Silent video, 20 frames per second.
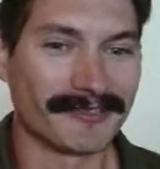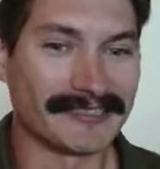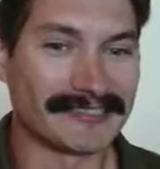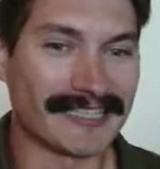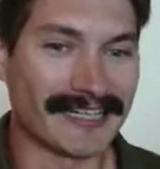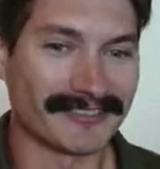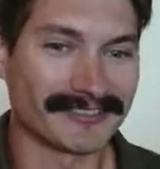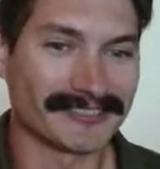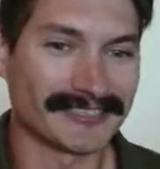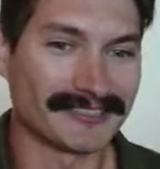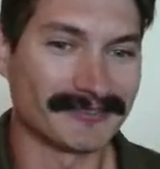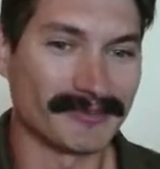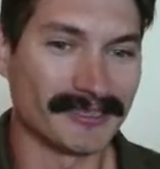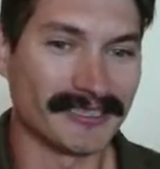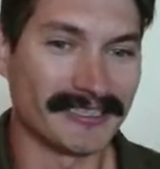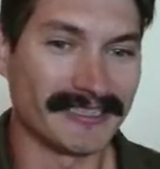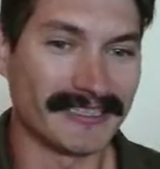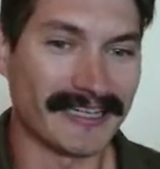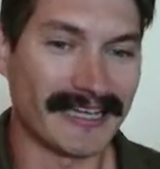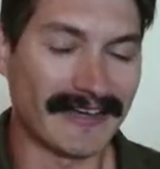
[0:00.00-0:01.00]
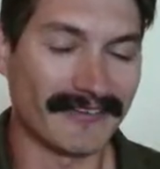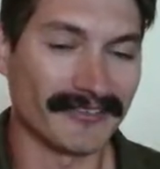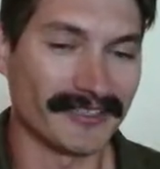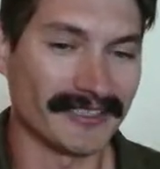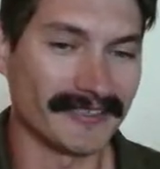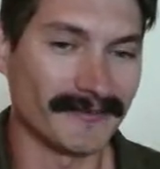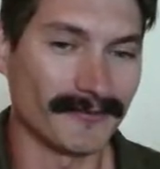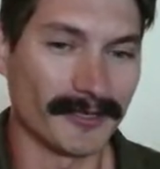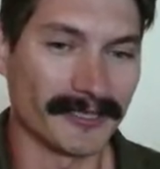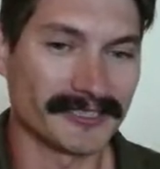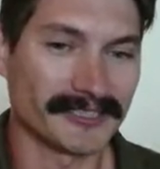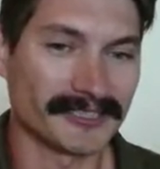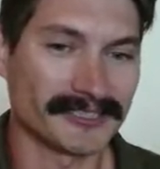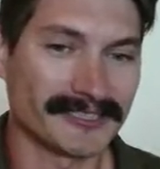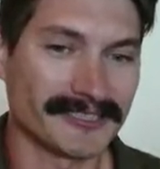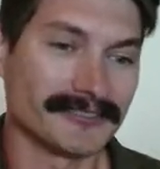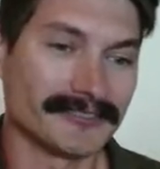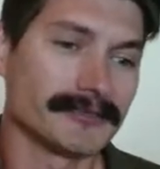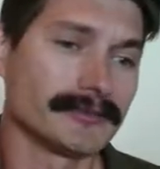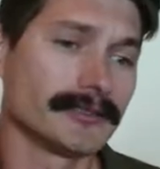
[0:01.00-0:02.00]
reach out to me, have any
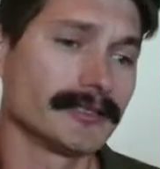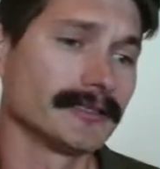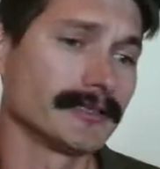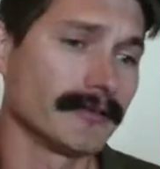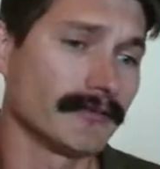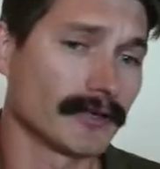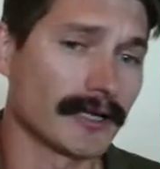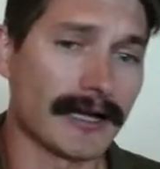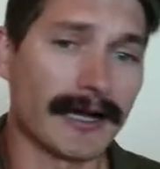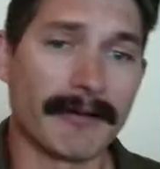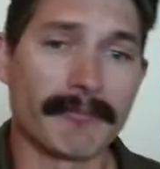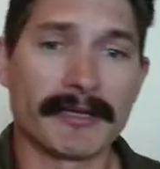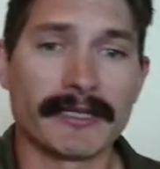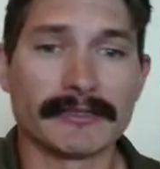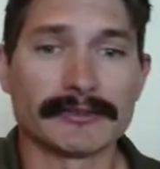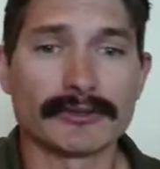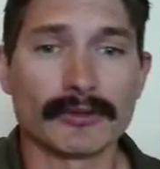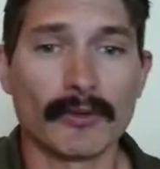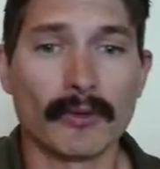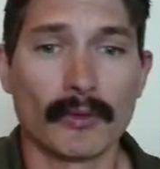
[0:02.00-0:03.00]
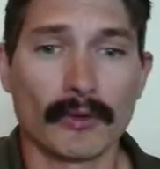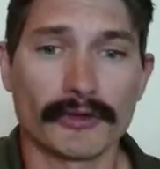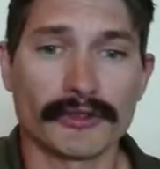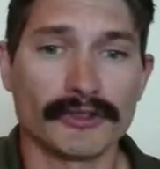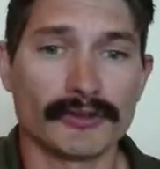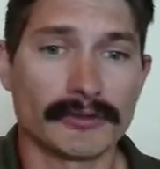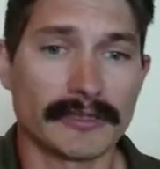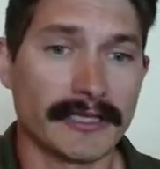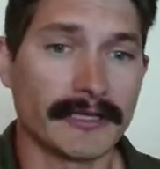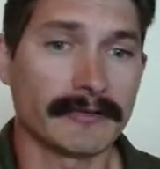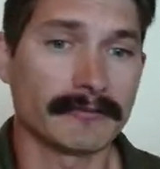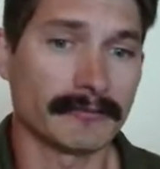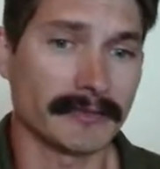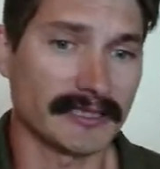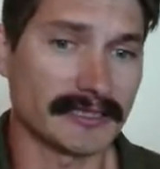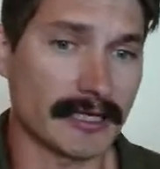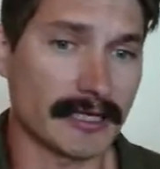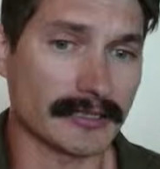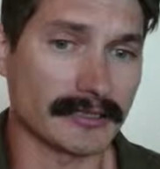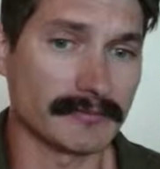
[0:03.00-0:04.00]
questions, you can leave a comment or you can
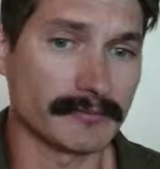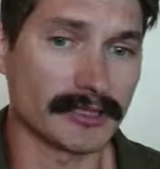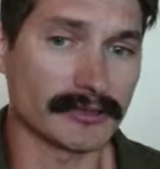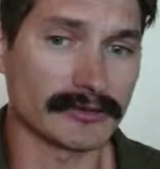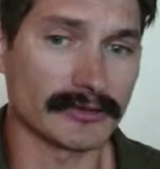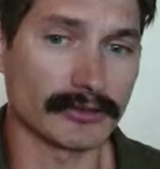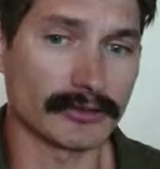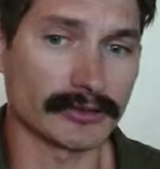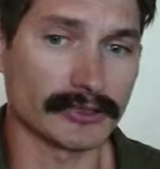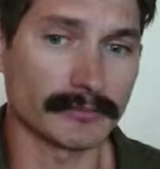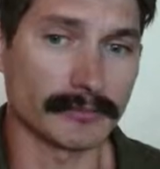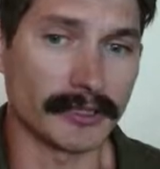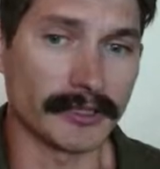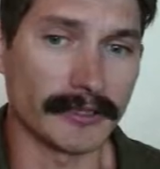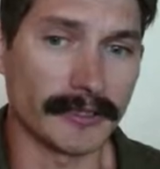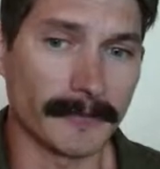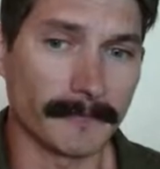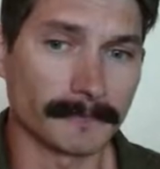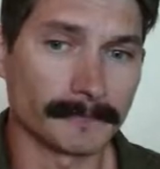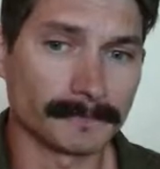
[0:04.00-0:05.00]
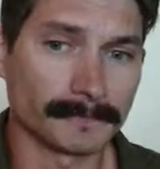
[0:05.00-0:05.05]
reach out to me on social media.